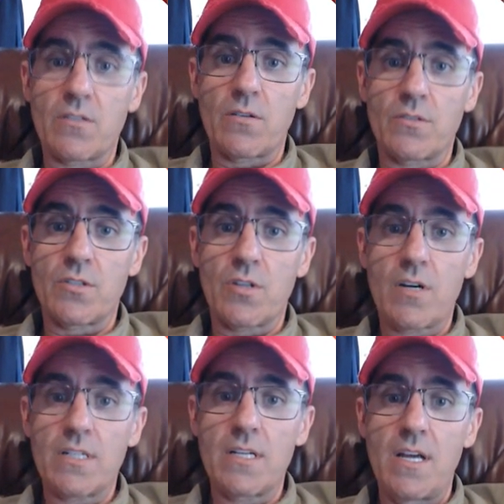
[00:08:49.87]
Potential
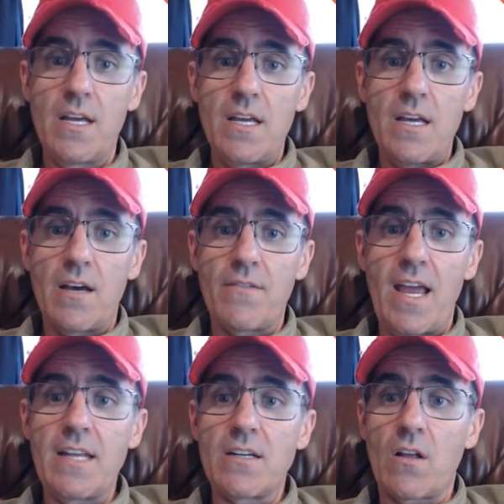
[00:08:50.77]
target
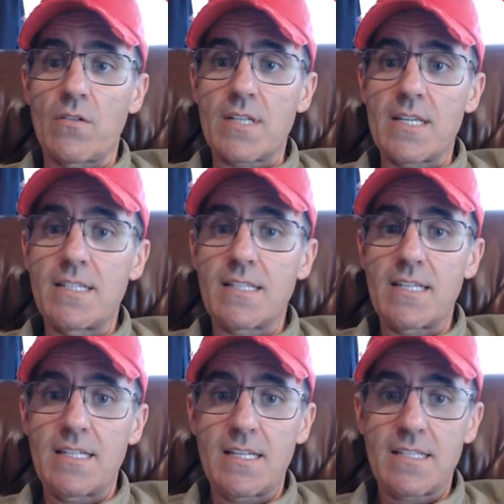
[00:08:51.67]
of
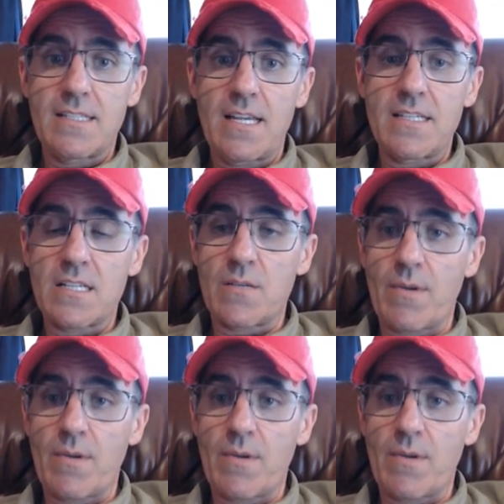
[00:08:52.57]
$8.66.